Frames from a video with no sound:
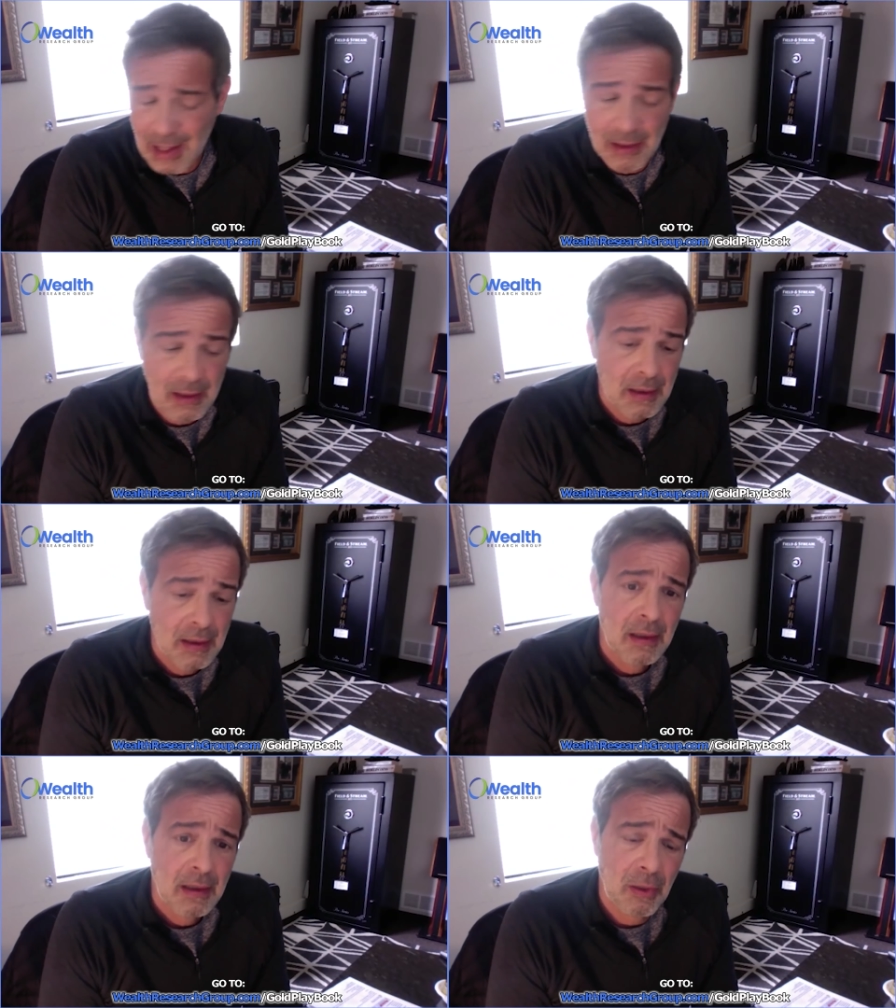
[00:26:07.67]
And that
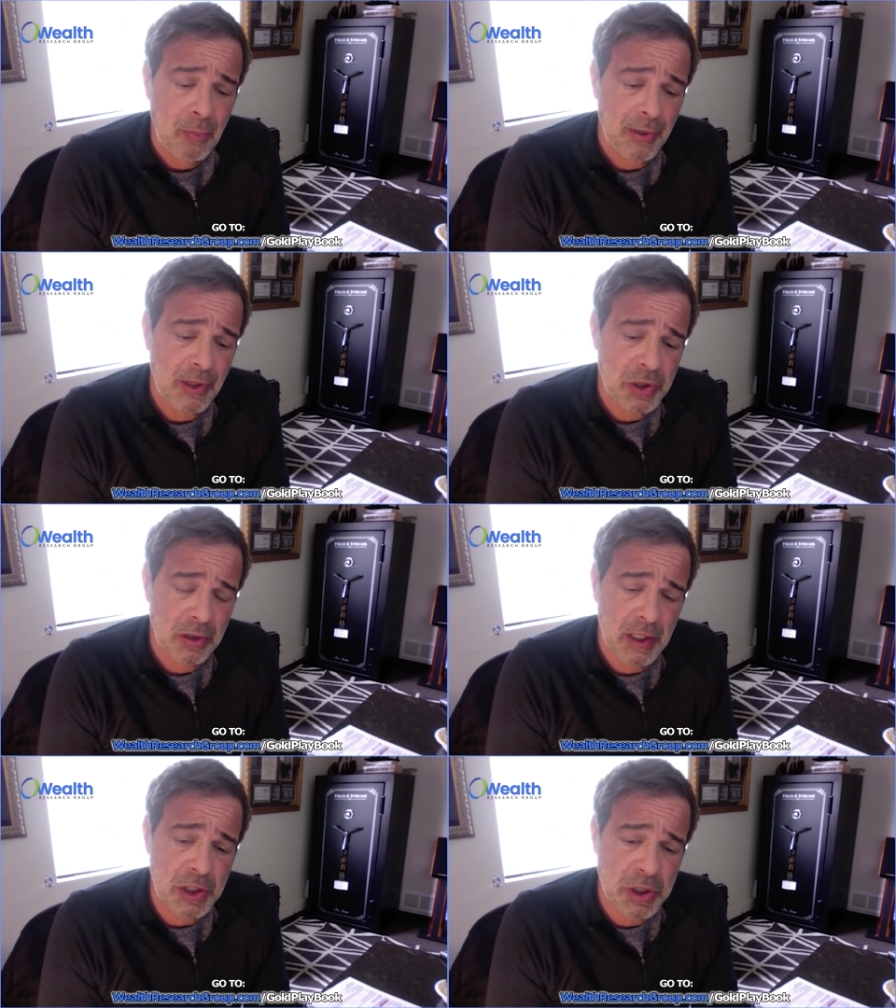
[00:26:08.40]

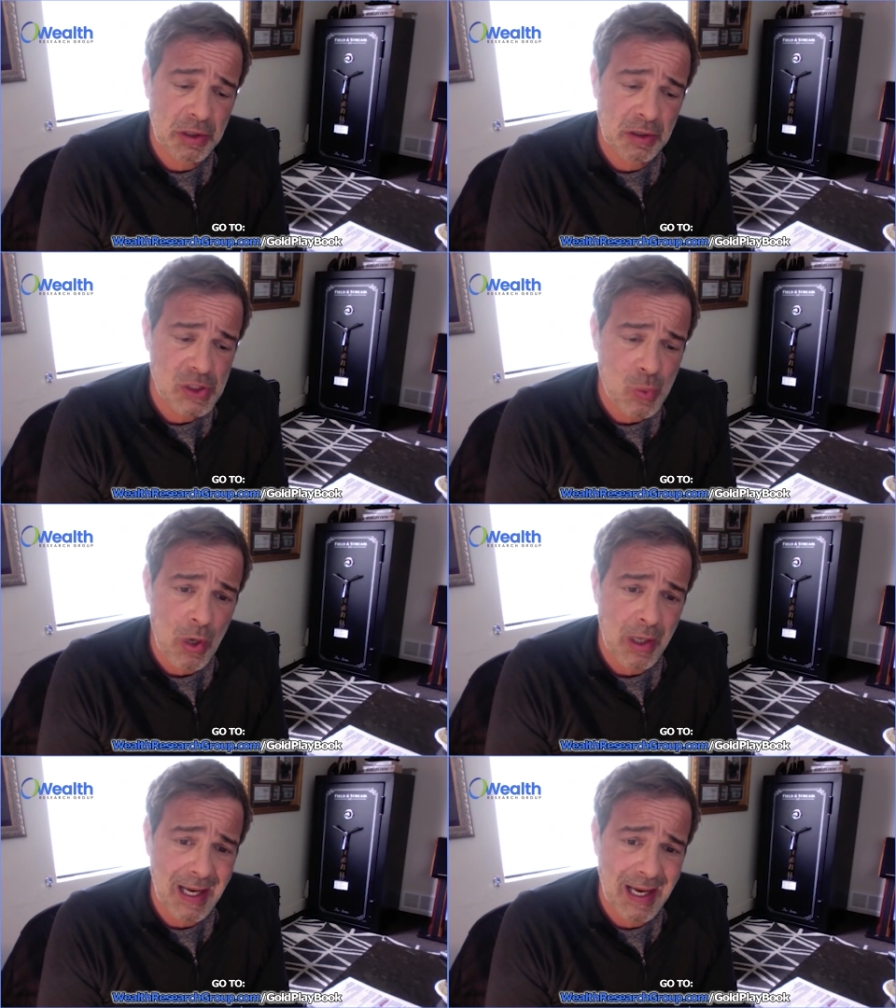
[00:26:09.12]
capitulation
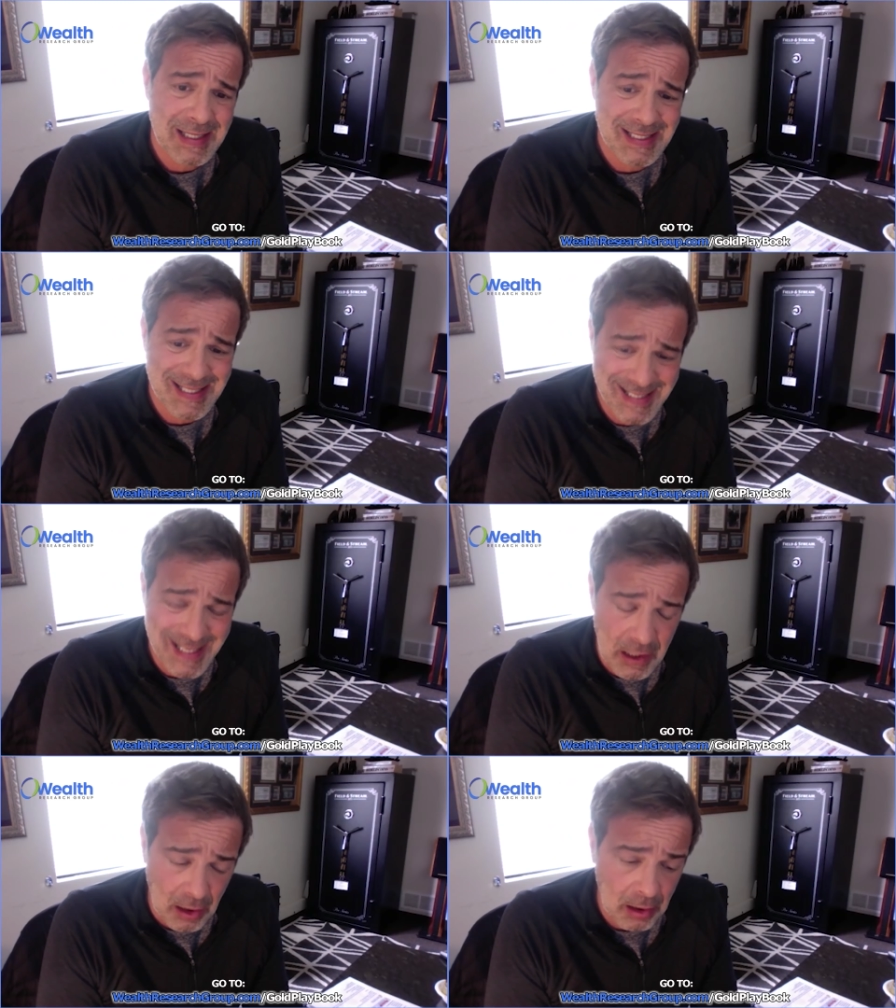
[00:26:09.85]
is what
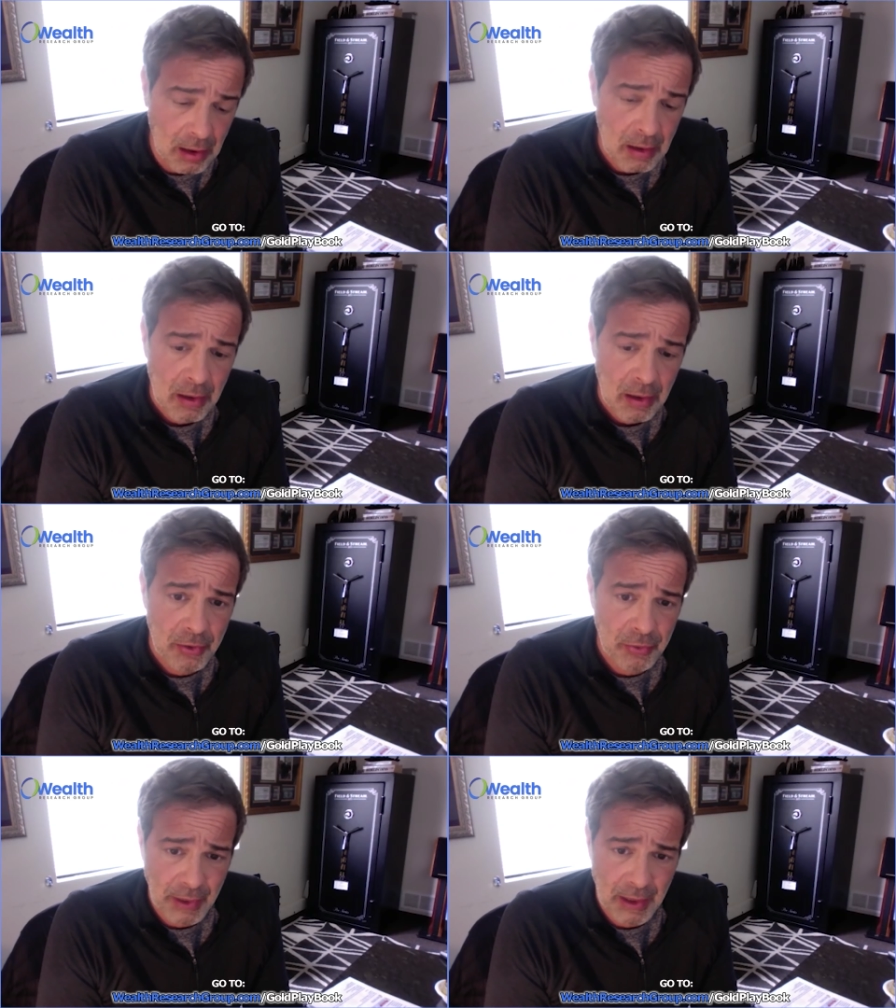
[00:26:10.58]
has still
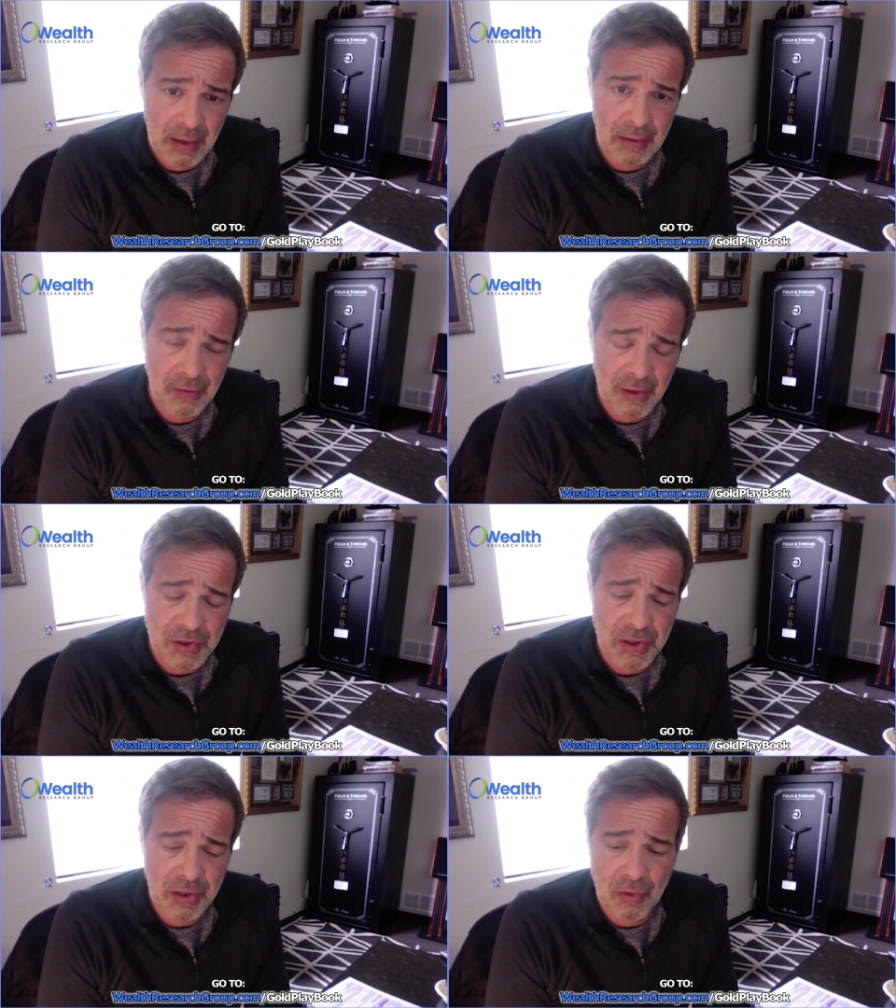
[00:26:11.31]

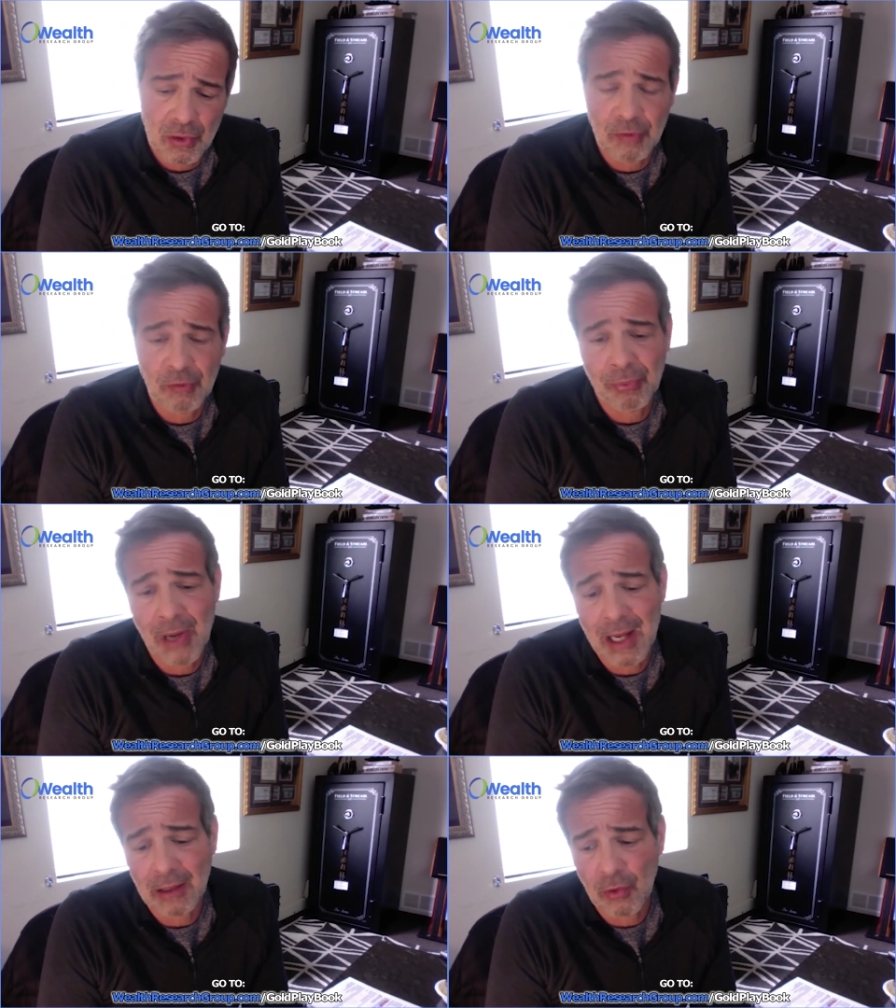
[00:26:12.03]
created such an
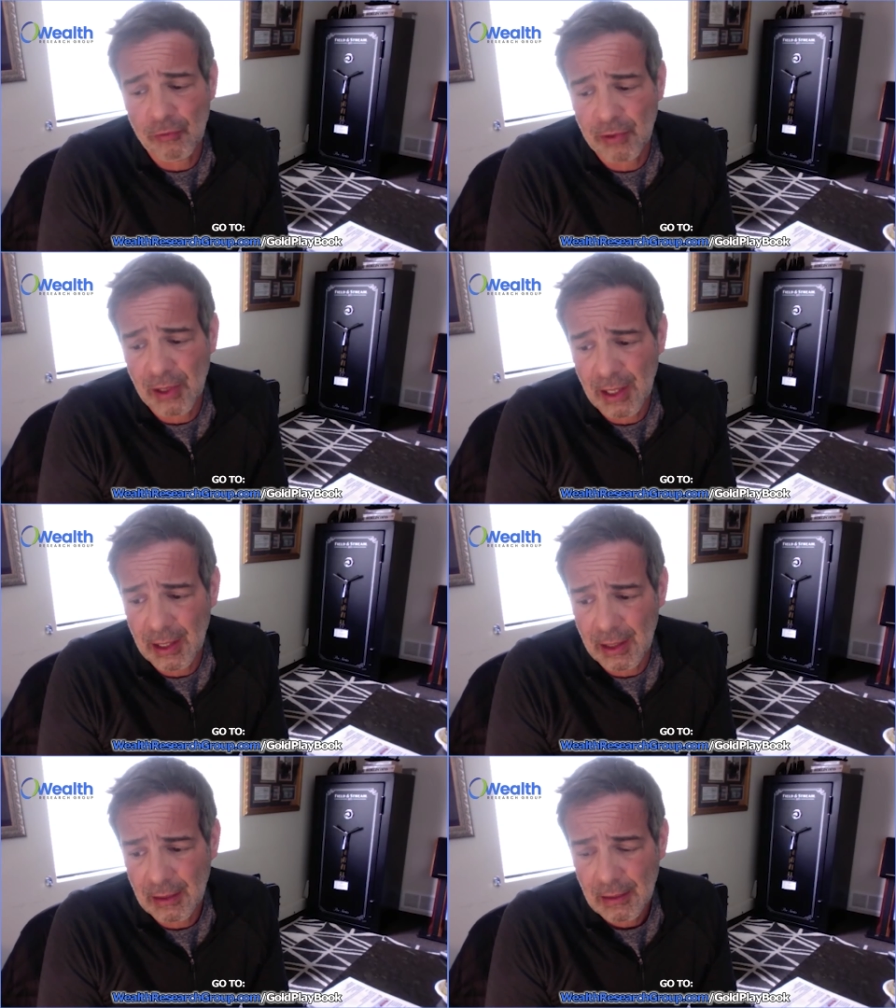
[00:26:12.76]
enormous product
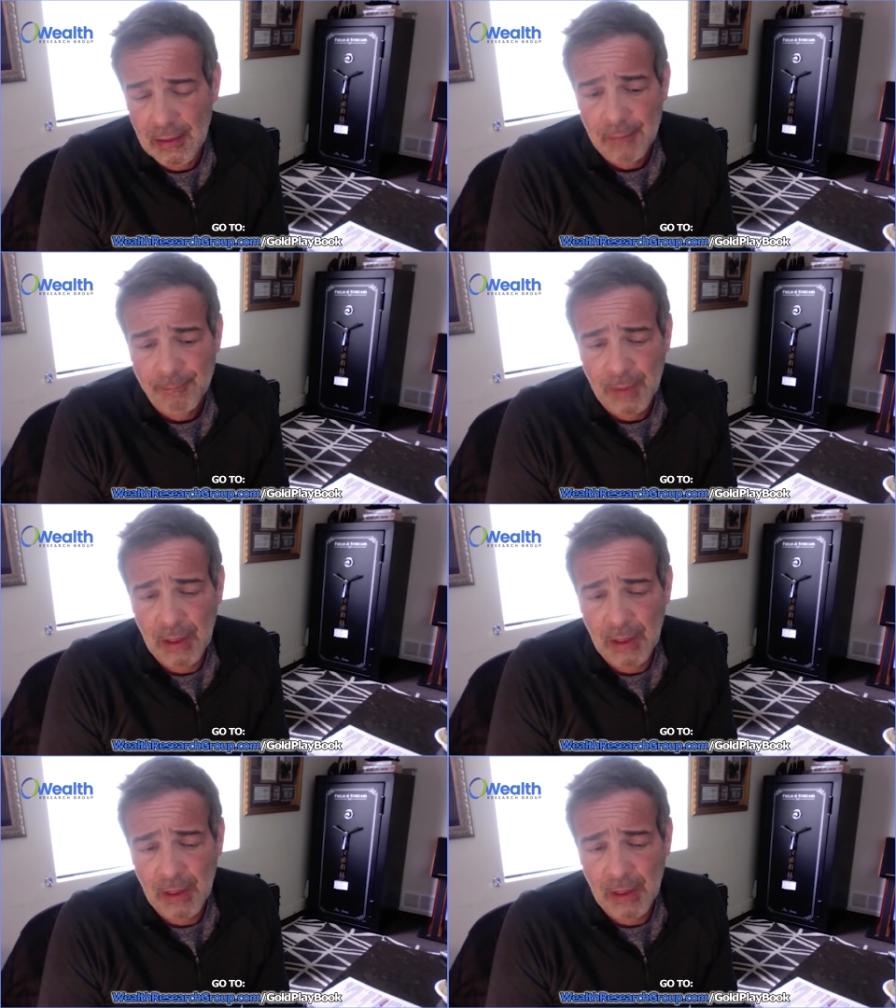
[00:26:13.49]
overhang